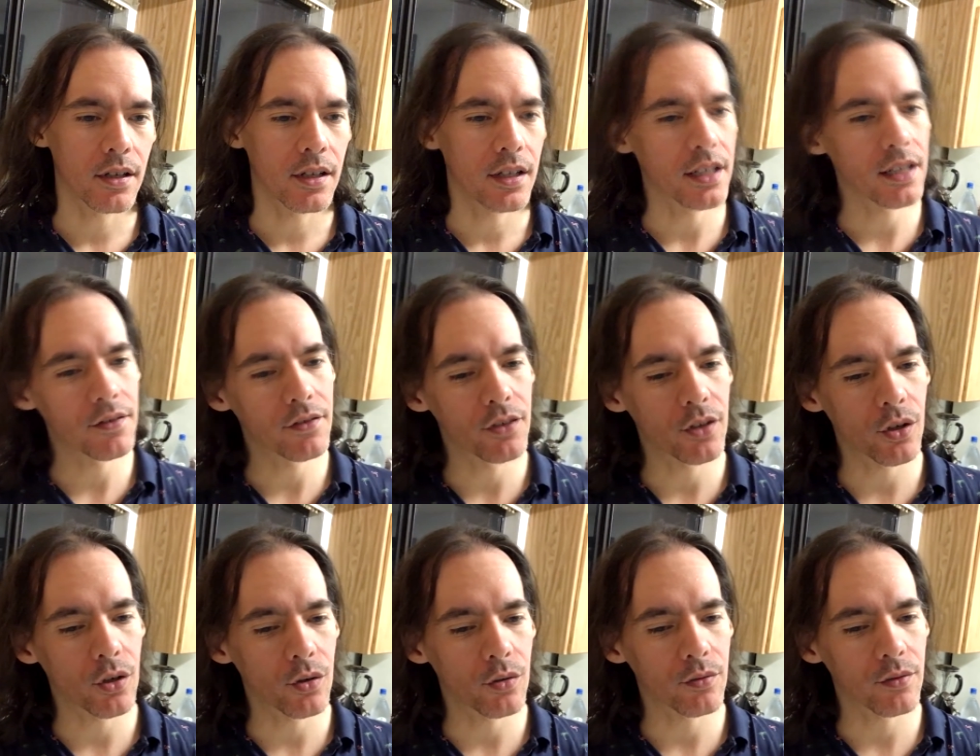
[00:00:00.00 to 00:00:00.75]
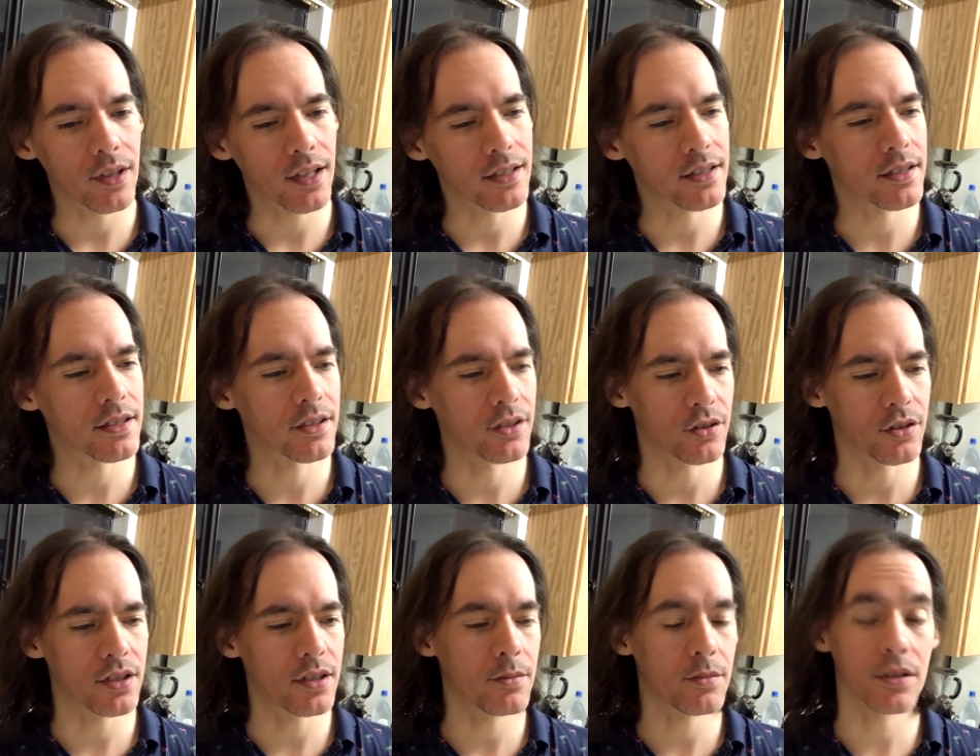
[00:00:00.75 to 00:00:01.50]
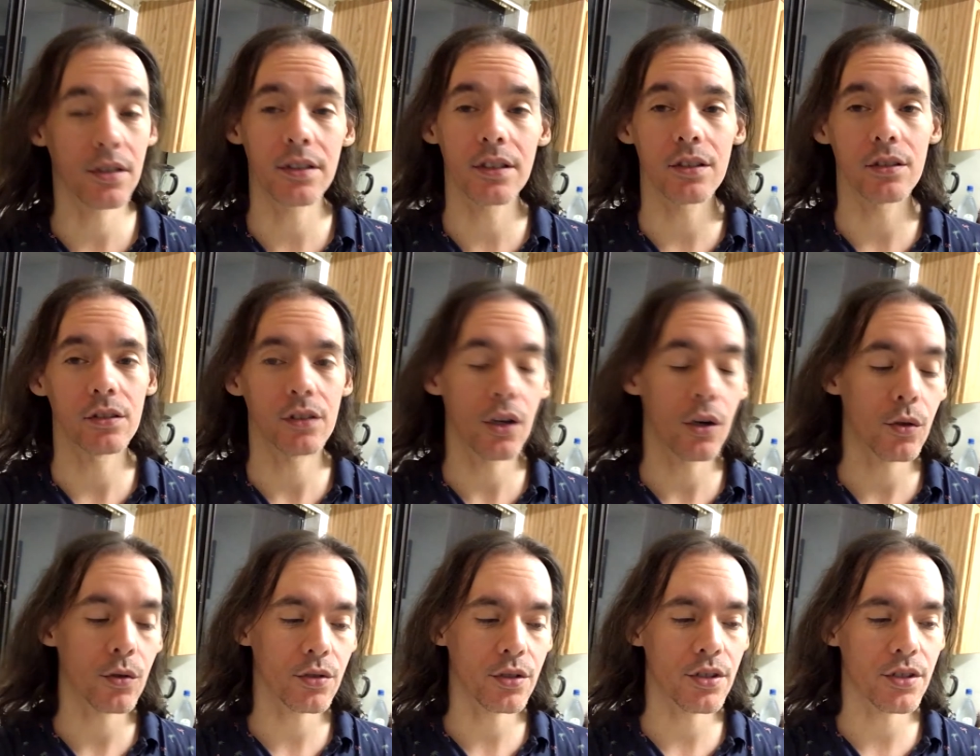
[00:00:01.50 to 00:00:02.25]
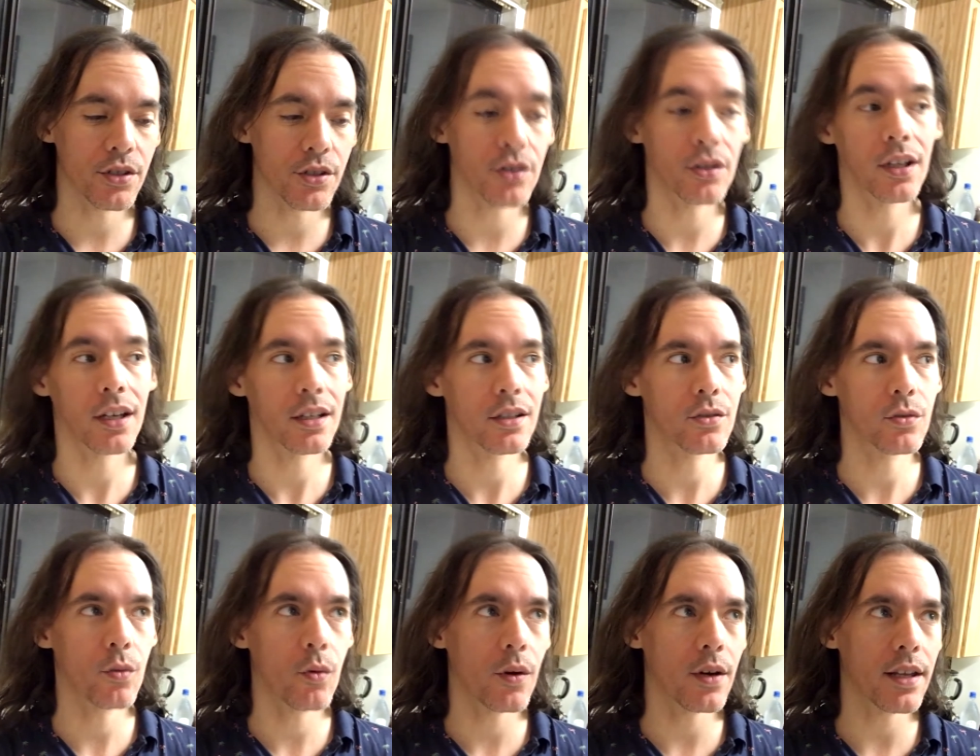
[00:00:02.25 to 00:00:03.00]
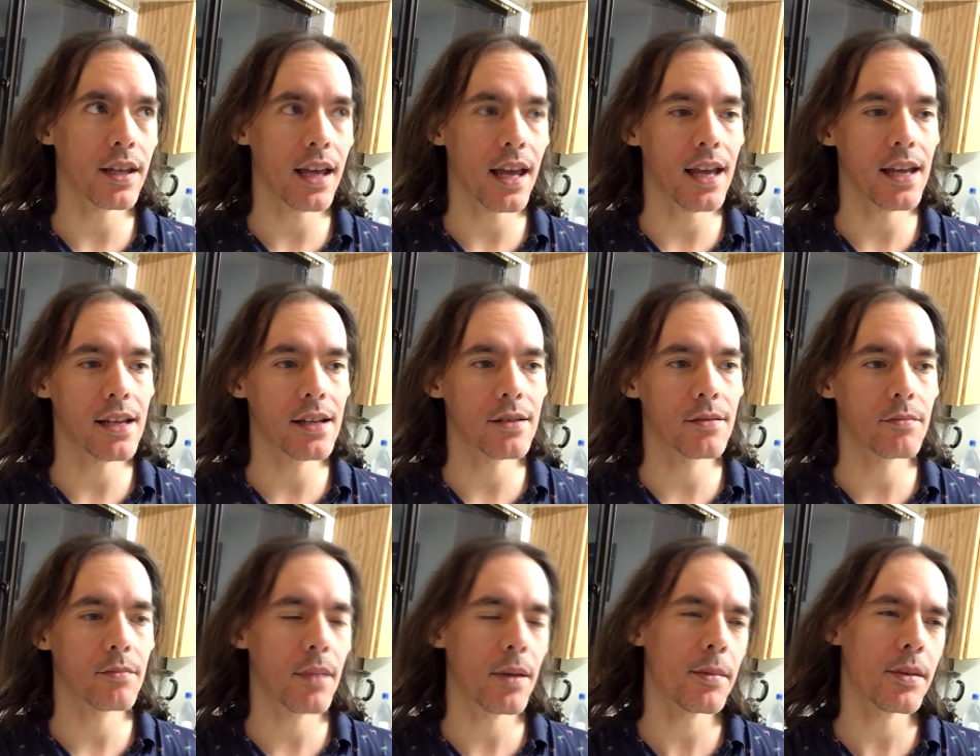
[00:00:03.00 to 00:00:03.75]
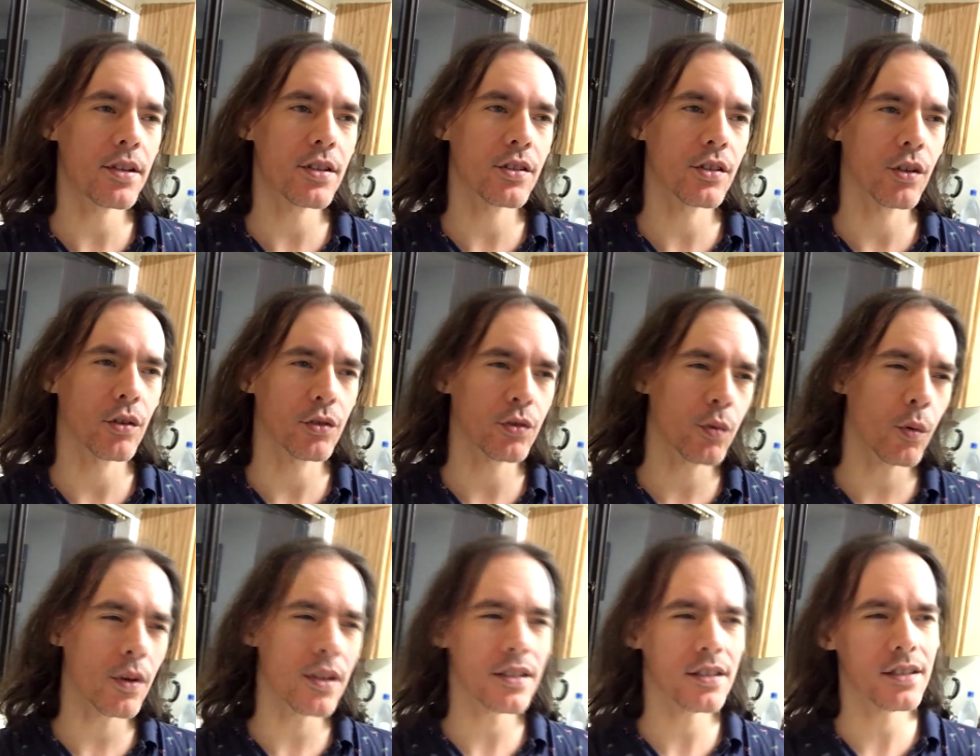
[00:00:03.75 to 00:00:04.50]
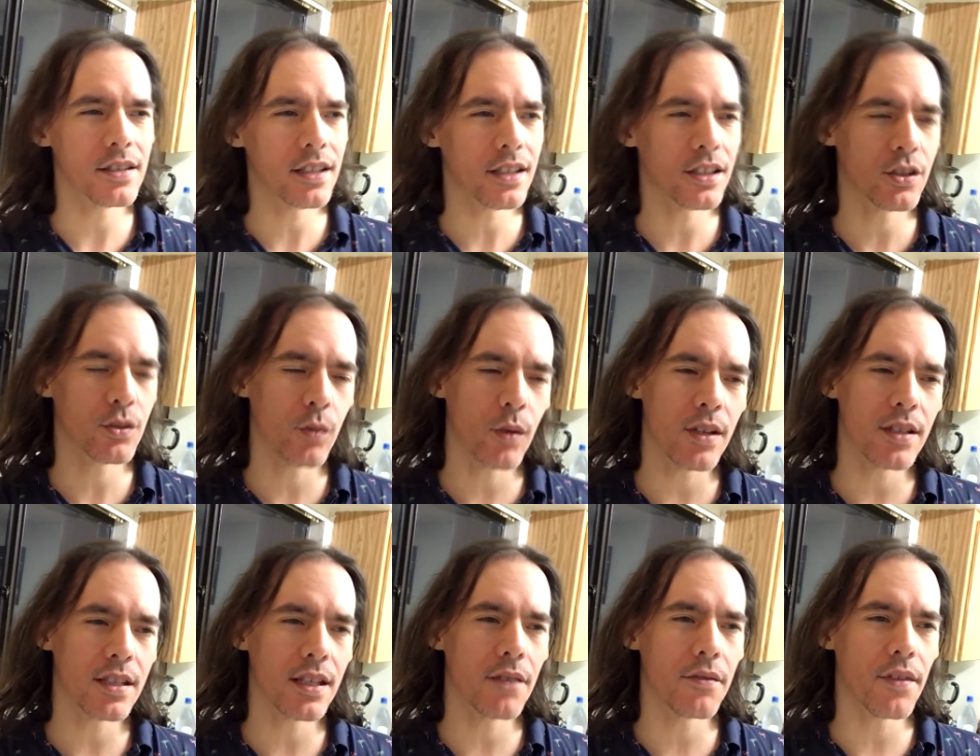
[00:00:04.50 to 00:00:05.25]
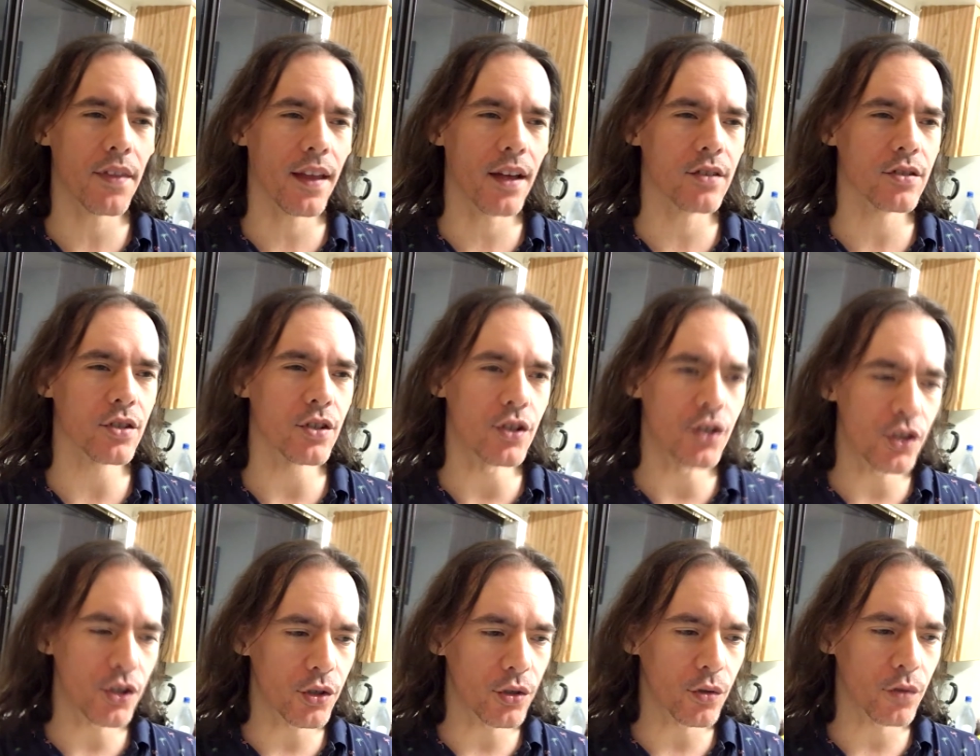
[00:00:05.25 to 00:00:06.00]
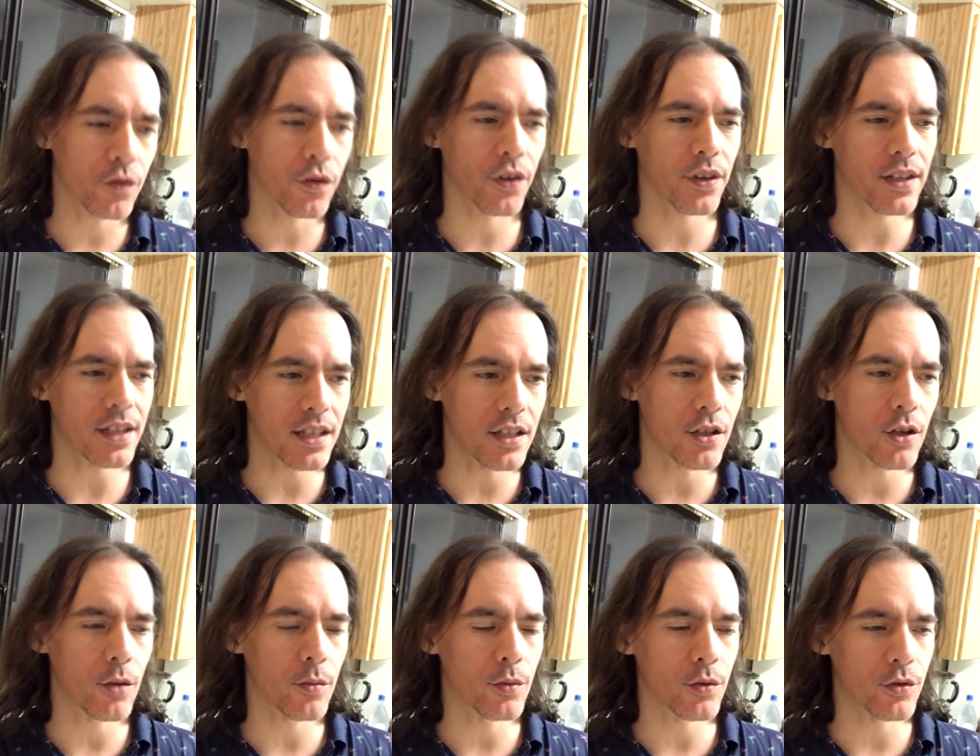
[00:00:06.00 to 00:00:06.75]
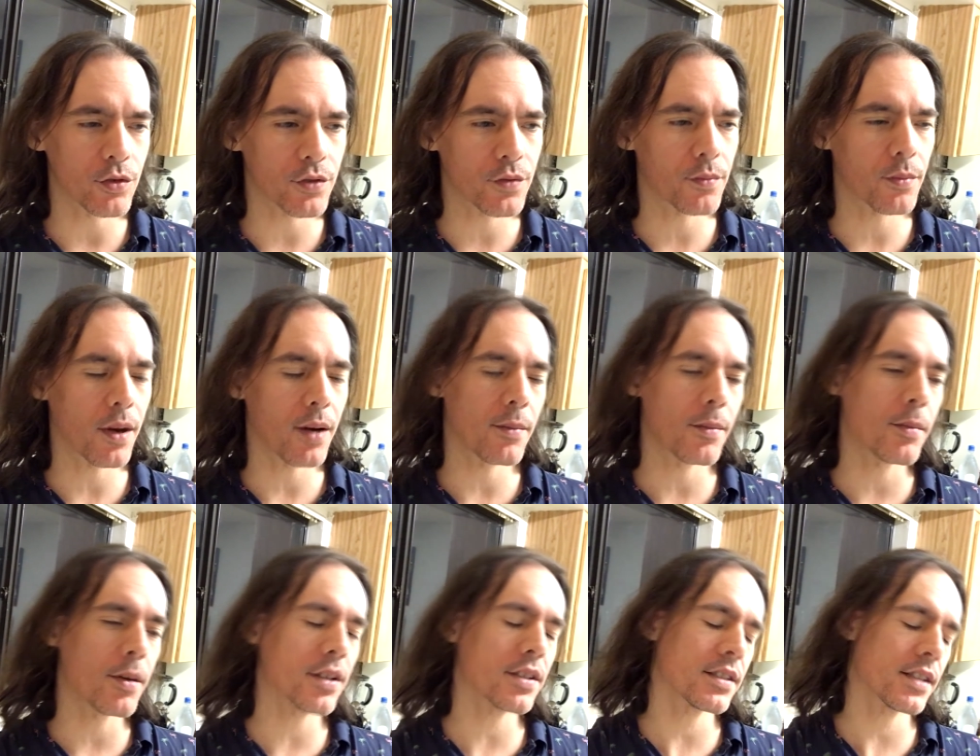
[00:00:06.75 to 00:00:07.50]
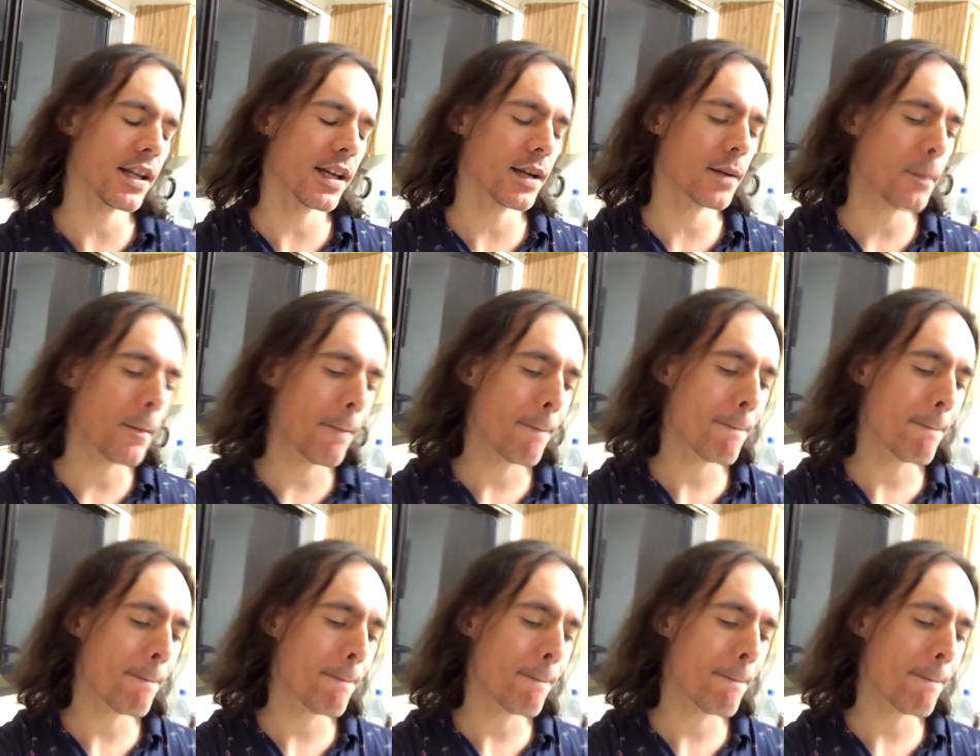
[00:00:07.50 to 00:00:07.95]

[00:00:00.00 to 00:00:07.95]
even though that still seems a little low since they're like 28, maybe 26, 27,000 new for the Ecoboost Mustang.